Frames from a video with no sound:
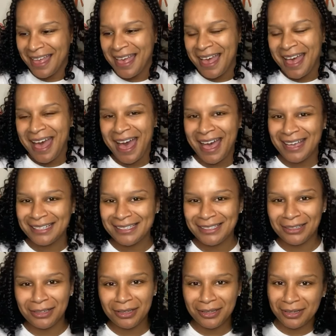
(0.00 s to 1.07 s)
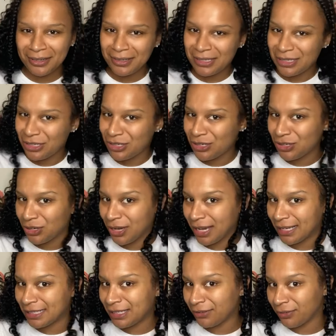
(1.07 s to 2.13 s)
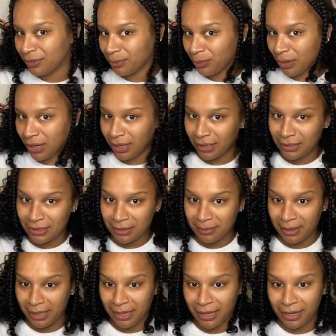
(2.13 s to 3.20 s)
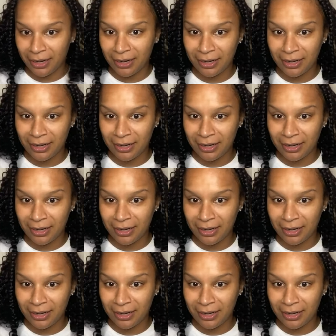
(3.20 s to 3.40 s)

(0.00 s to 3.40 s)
I started trying different products on my hair.